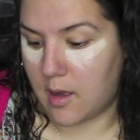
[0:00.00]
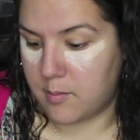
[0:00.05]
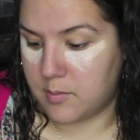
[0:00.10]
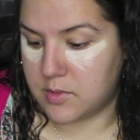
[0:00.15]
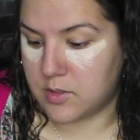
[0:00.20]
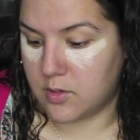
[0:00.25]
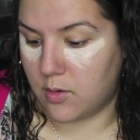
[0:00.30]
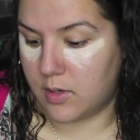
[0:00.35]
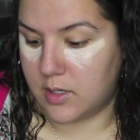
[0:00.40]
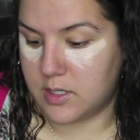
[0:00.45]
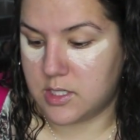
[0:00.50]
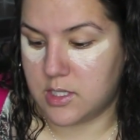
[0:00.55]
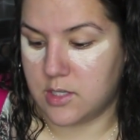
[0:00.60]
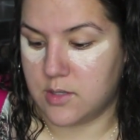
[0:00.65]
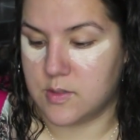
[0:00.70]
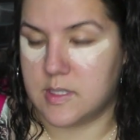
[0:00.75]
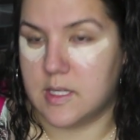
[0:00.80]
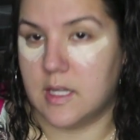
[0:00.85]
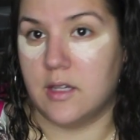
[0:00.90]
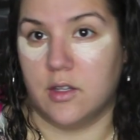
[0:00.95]
I'm going to
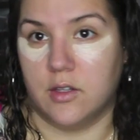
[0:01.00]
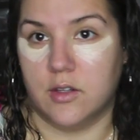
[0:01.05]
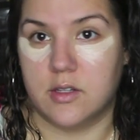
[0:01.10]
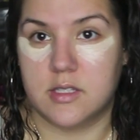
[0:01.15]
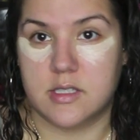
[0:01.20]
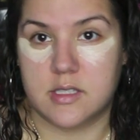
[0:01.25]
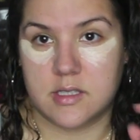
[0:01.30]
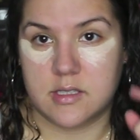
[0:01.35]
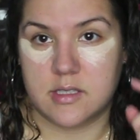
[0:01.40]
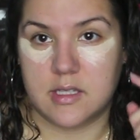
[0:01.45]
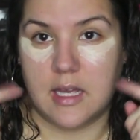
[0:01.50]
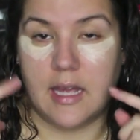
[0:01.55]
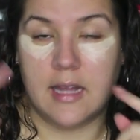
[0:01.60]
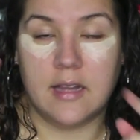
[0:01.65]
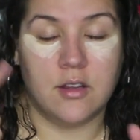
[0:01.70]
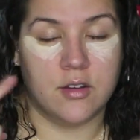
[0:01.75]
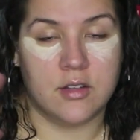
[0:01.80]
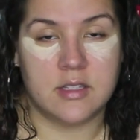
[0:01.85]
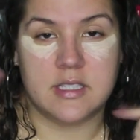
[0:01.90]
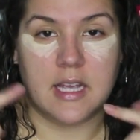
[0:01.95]
use, it looks
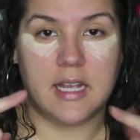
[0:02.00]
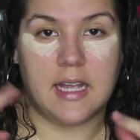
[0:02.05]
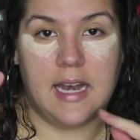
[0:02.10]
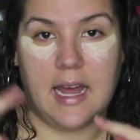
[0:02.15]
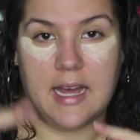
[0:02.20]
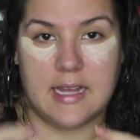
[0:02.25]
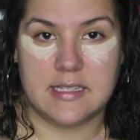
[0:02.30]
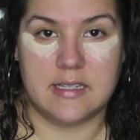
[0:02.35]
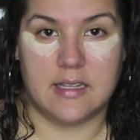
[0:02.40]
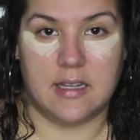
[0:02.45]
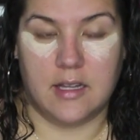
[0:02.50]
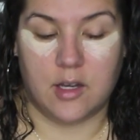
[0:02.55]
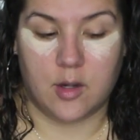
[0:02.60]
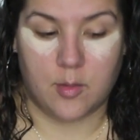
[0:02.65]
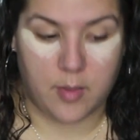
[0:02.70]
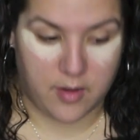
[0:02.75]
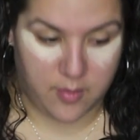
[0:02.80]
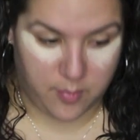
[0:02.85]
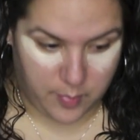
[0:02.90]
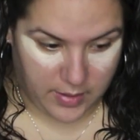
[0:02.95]
like it has a little
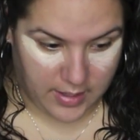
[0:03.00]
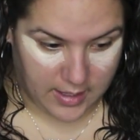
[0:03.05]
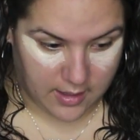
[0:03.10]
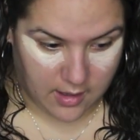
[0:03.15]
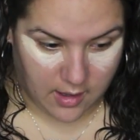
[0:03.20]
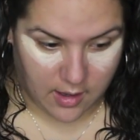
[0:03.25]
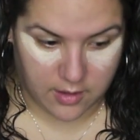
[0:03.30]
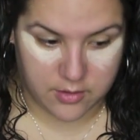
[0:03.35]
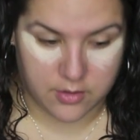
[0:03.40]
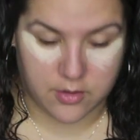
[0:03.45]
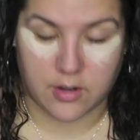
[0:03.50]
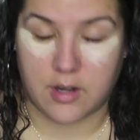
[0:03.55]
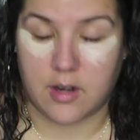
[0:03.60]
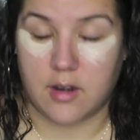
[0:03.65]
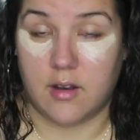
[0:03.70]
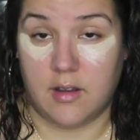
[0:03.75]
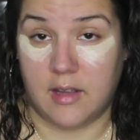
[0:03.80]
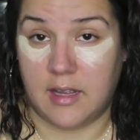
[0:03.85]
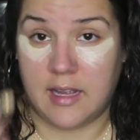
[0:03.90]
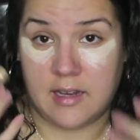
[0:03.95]
bit of pink
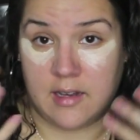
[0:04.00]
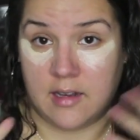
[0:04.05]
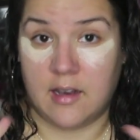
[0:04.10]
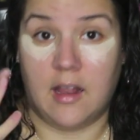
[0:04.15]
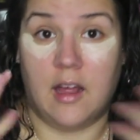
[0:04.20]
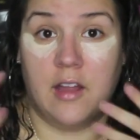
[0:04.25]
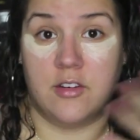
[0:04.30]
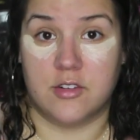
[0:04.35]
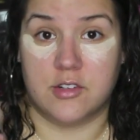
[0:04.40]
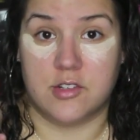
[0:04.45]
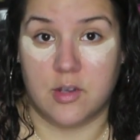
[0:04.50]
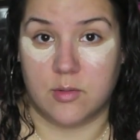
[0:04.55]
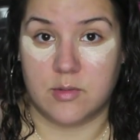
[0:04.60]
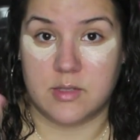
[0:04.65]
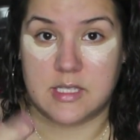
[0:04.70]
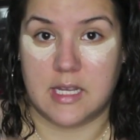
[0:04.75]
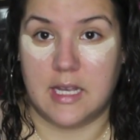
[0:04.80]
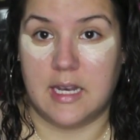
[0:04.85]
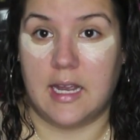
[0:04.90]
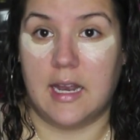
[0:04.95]

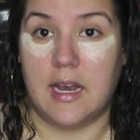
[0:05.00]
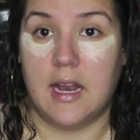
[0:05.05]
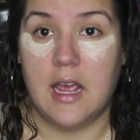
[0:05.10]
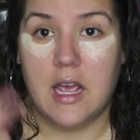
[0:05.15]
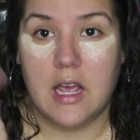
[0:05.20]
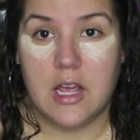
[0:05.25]
undertones in it.